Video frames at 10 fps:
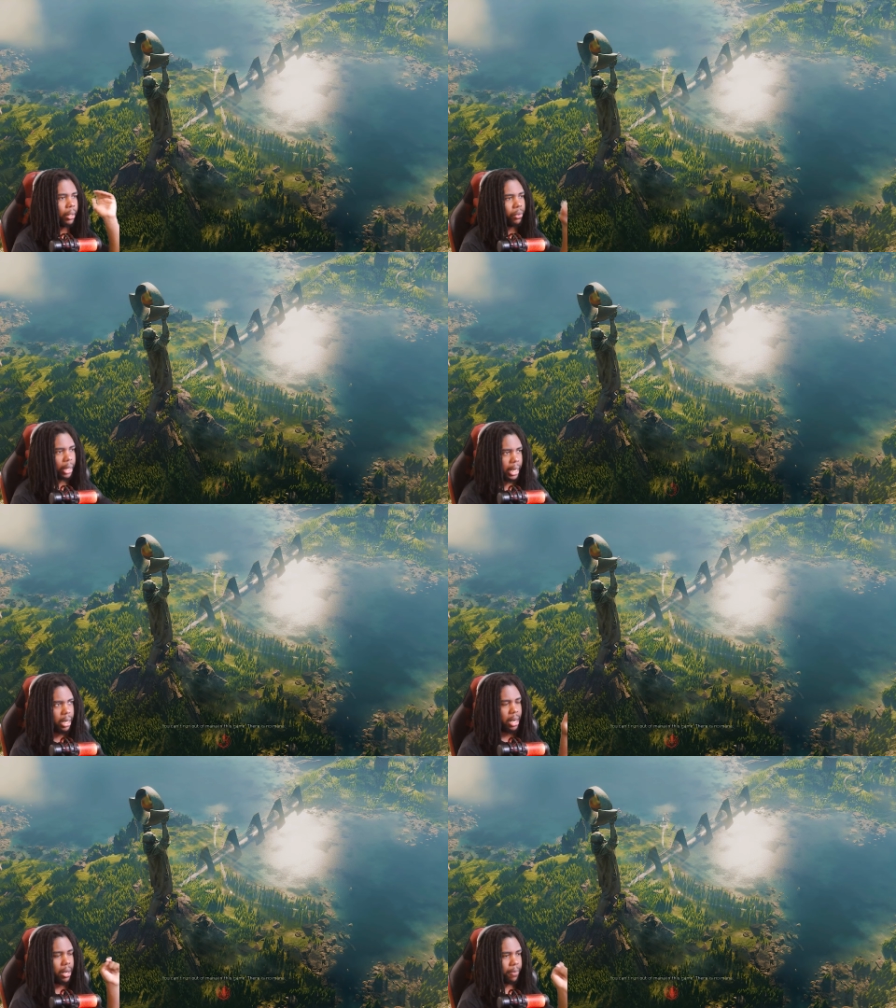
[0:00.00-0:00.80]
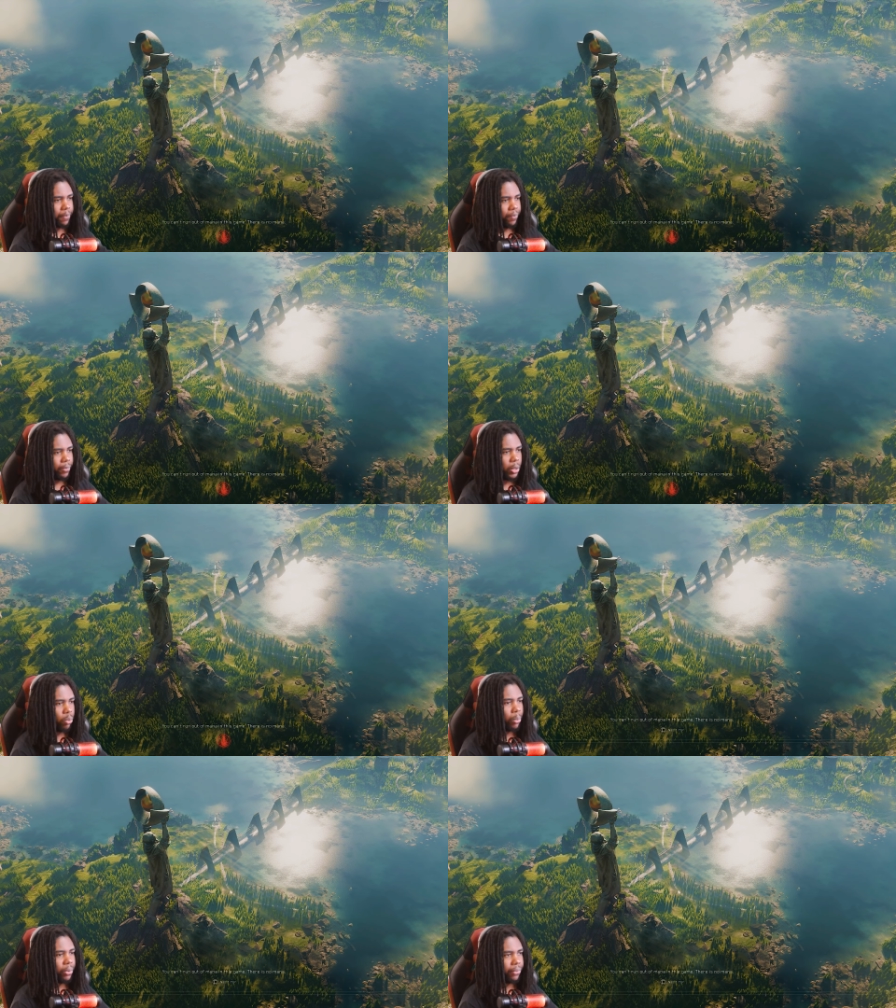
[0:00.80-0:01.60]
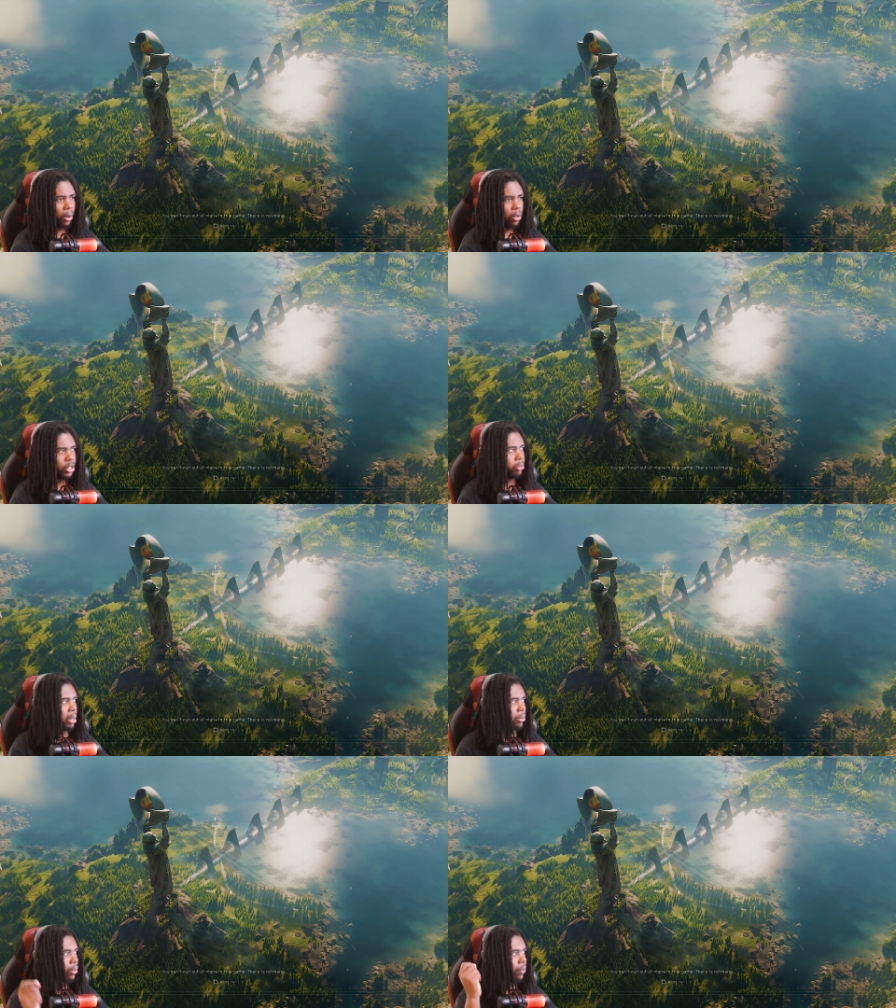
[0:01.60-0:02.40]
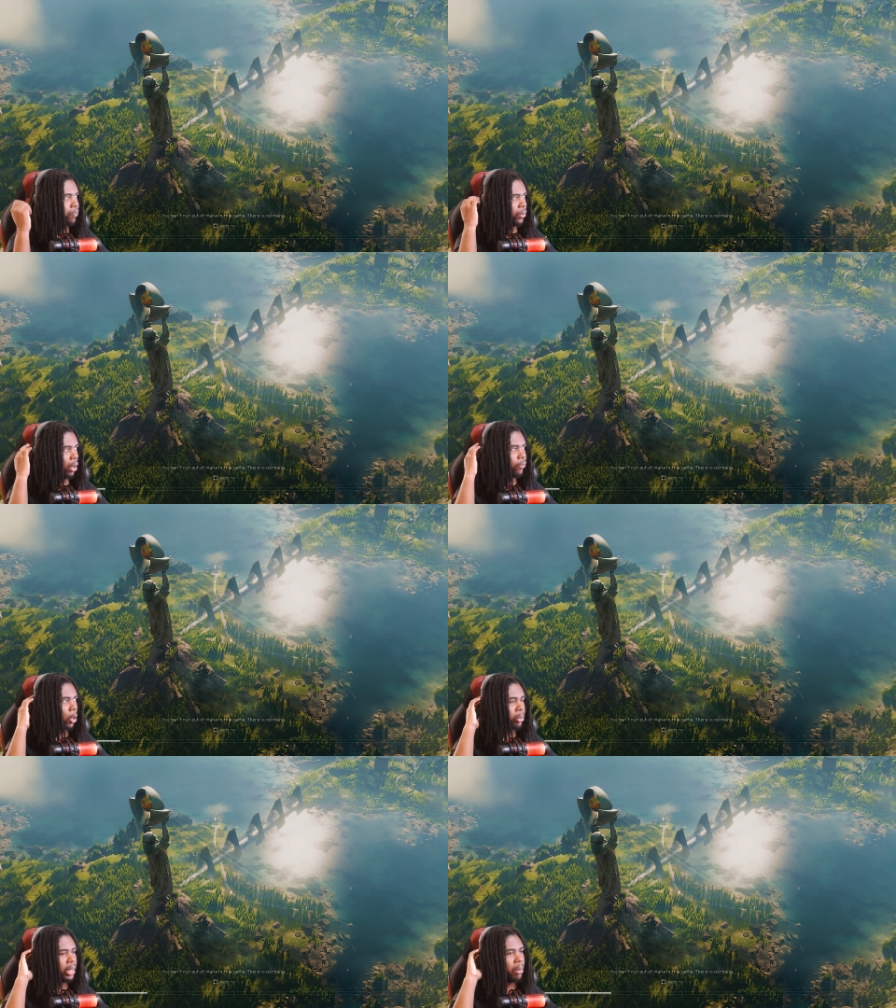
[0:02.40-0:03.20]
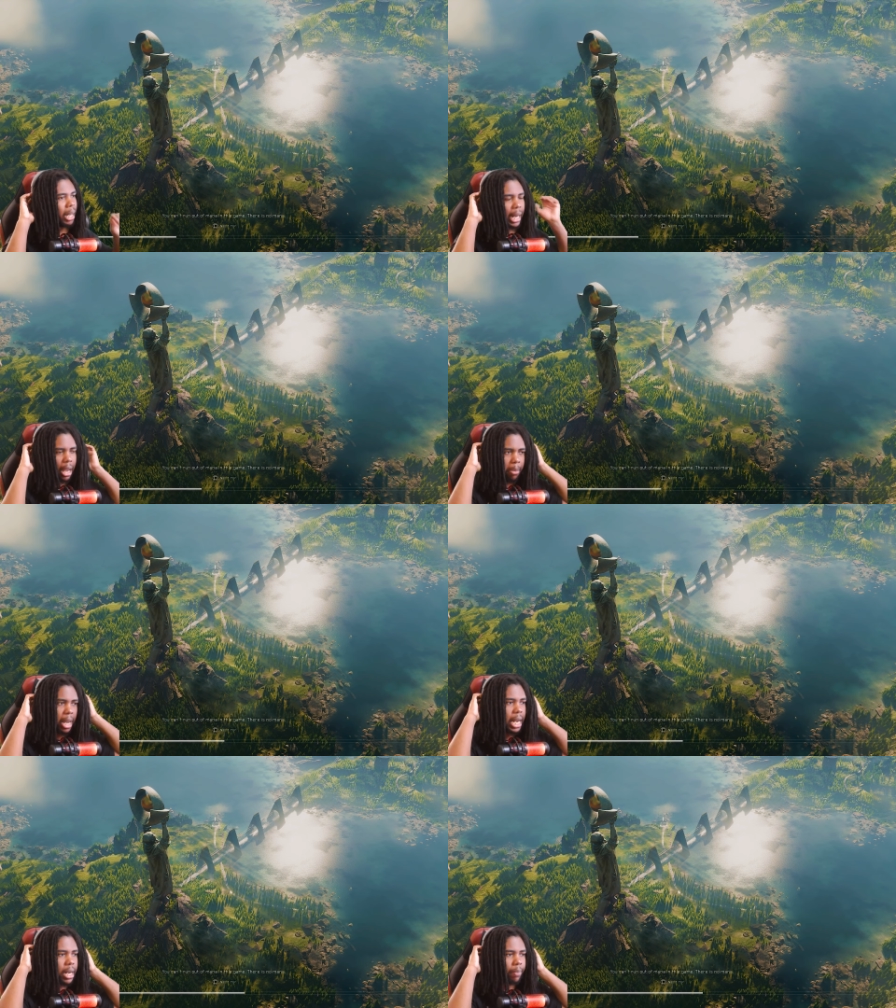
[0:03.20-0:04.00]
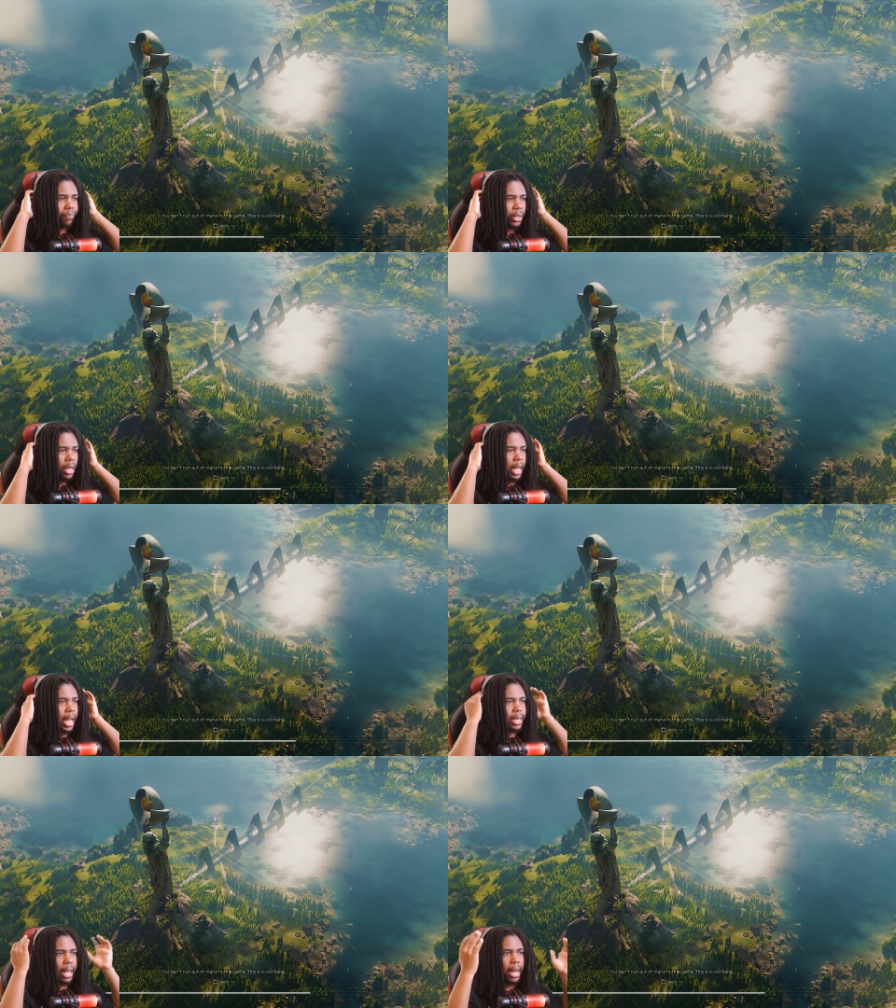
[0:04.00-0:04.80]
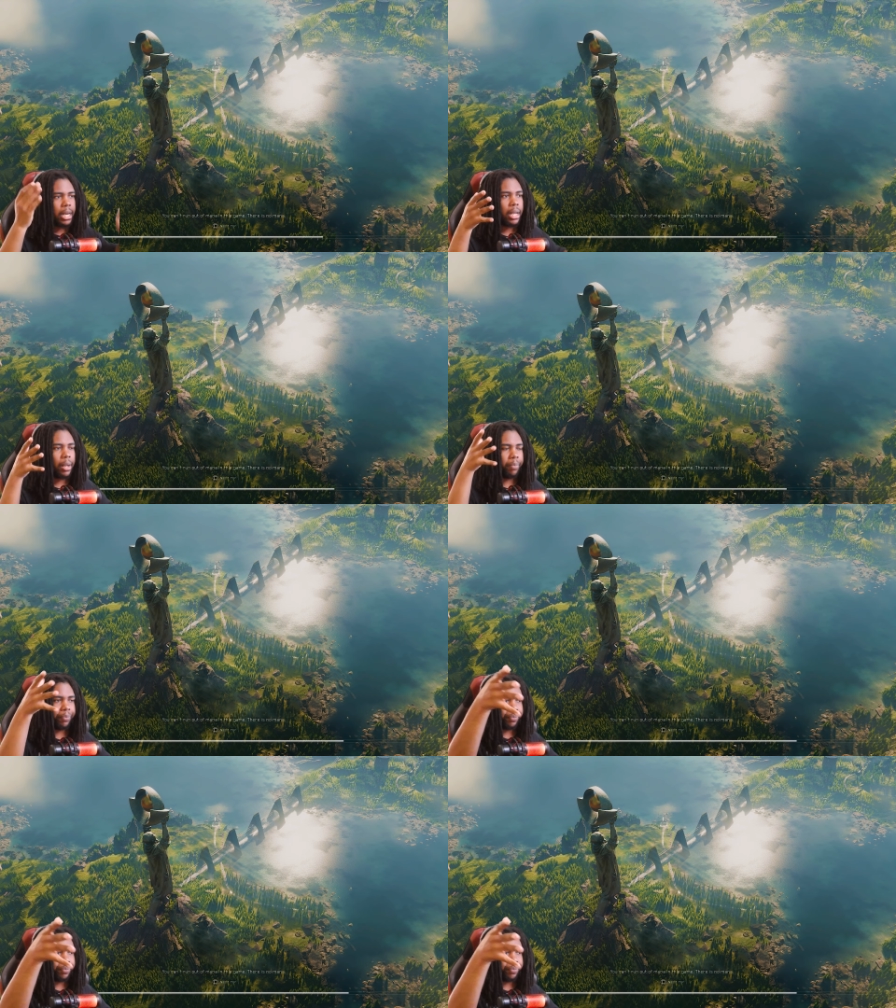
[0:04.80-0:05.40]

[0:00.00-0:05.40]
other ending where we fought, because remember, if y'all played the main campaign, at the ending,